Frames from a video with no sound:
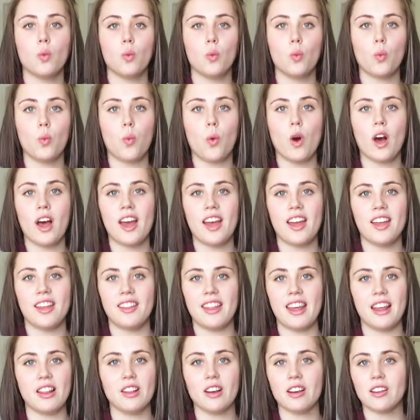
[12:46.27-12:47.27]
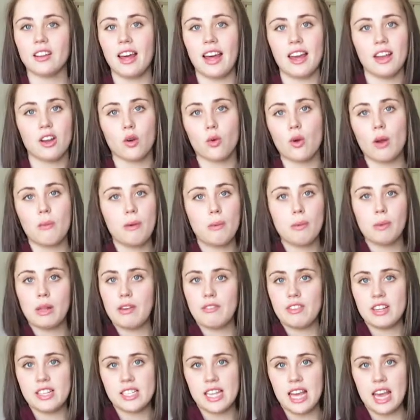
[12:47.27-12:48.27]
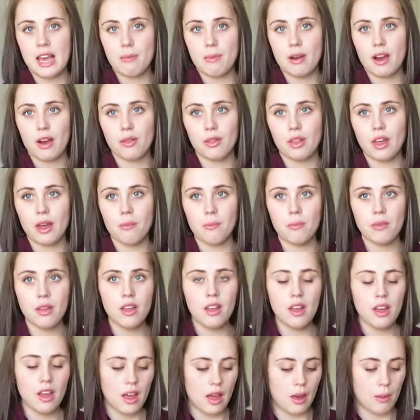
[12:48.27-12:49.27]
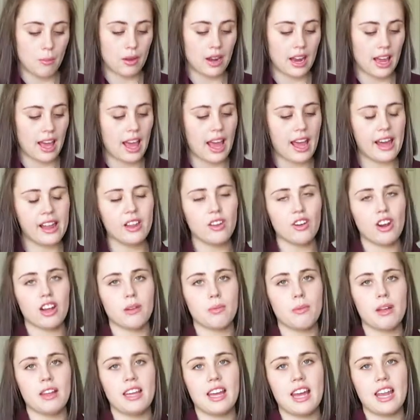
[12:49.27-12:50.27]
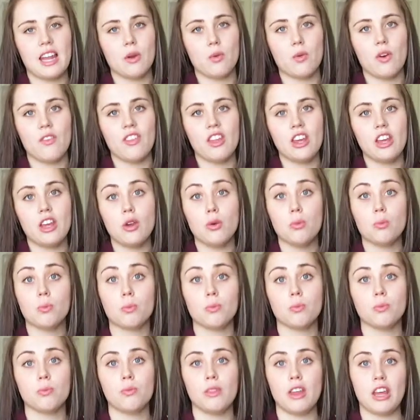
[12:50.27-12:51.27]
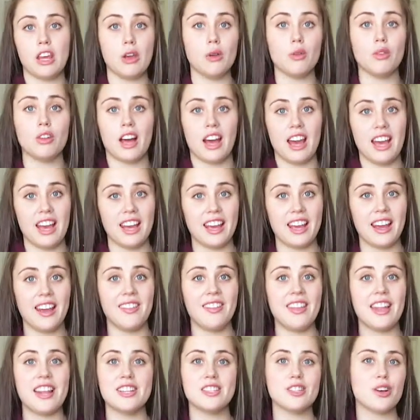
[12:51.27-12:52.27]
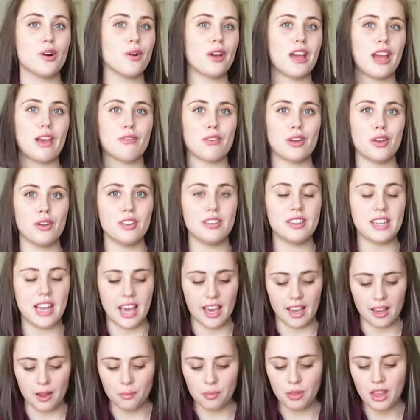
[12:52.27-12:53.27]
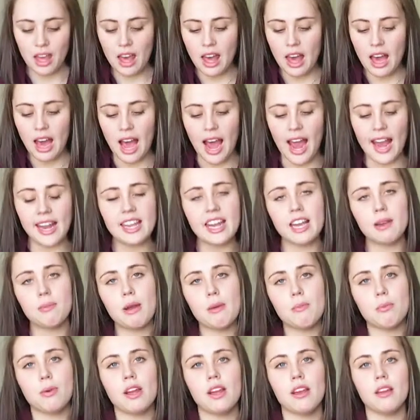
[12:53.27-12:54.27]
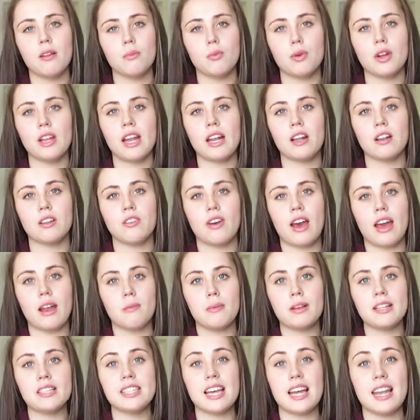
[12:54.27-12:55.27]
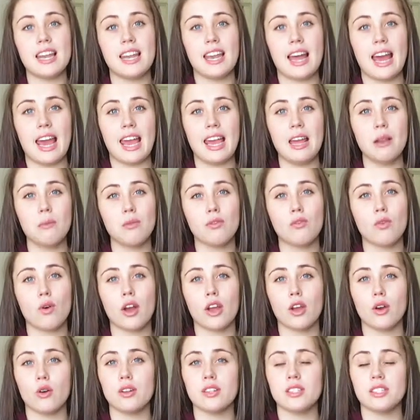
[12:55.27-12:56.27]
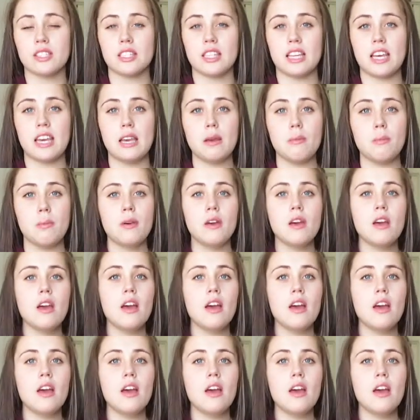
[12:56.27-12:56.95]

what they look like or what people have to say about them. But I highly recommend getting one that you like and that is okay for you to take. I take my prenatal vitamins at night before I go to sleep.